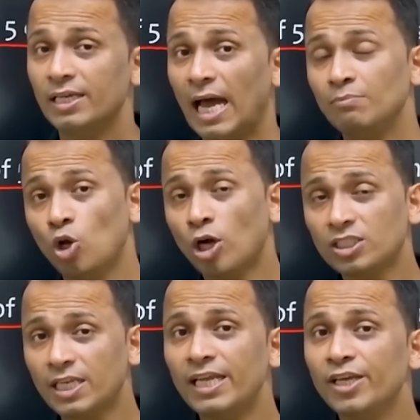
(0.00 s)
Now I'm
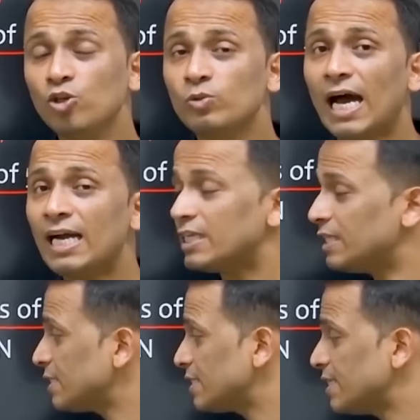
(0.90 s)
not telling you that
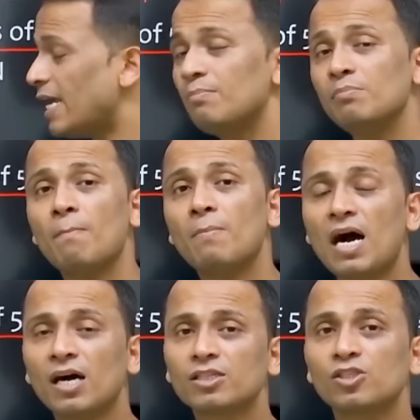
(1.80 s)
the same
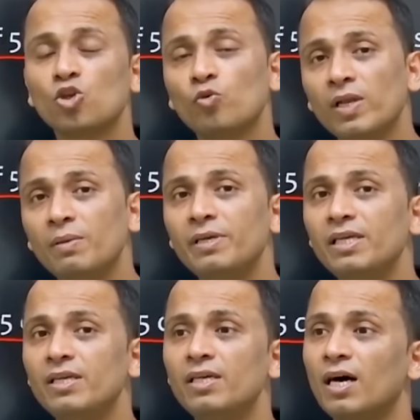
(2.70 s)
marks you will
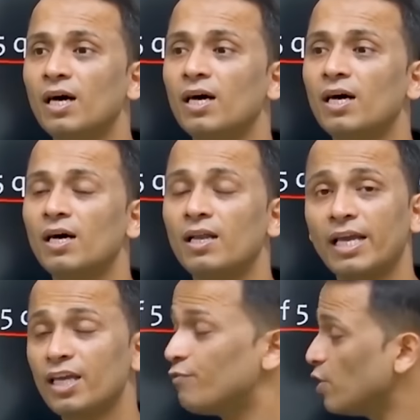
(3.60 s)
be
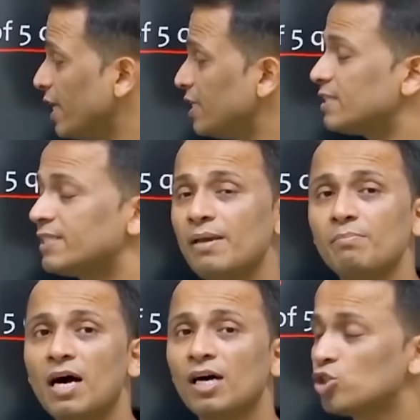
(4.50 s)
like if you'll get the same
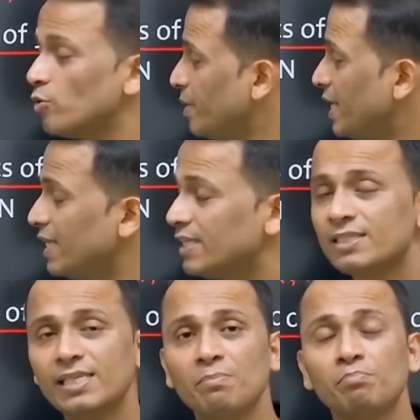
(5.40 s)
marks, you'll be getting the
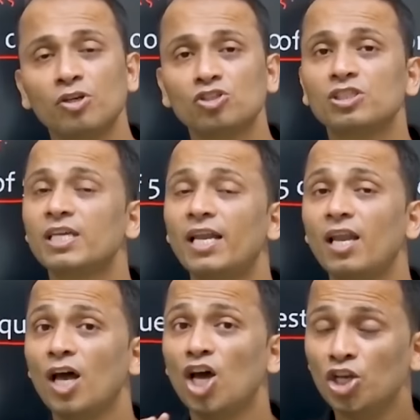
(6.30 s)
same
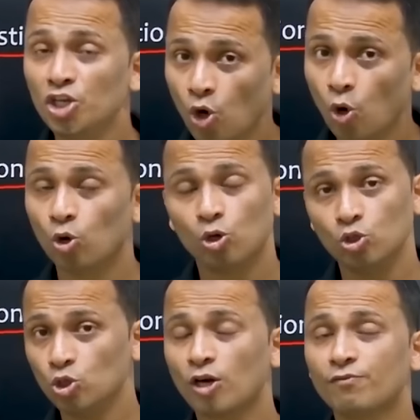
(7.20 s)
percentile. No,
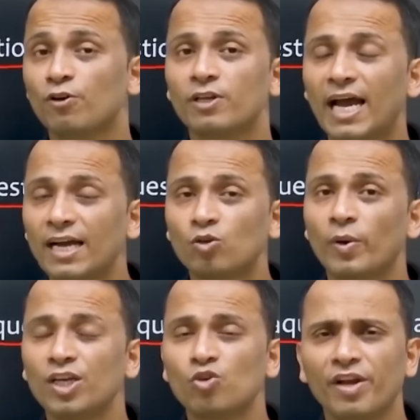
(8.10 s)
not for CAT
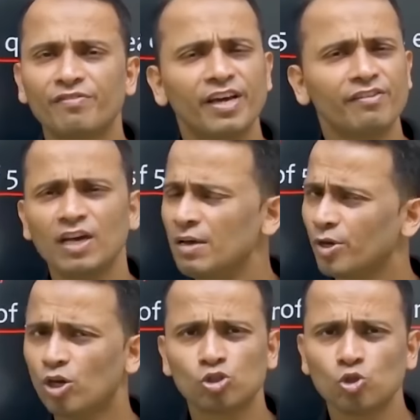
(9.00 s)
2025,
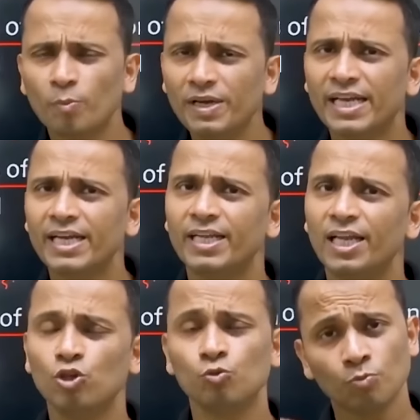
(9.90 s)
because nobody can tell
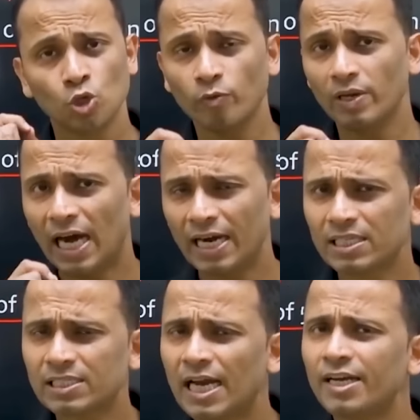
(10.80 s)
you. You will
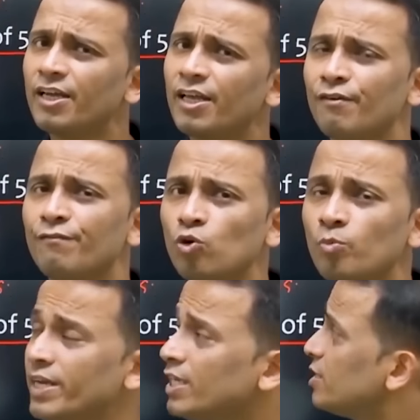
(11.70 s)
understand it in a few
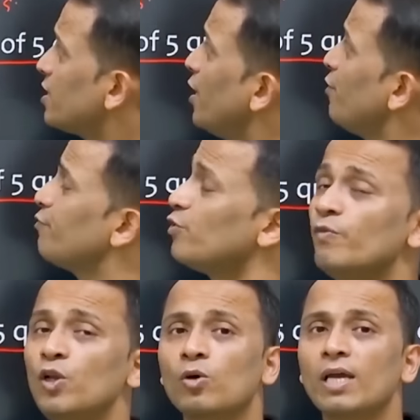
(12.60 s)
minutes if you
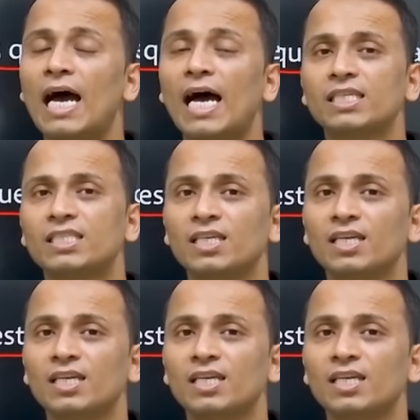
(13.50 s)
will look at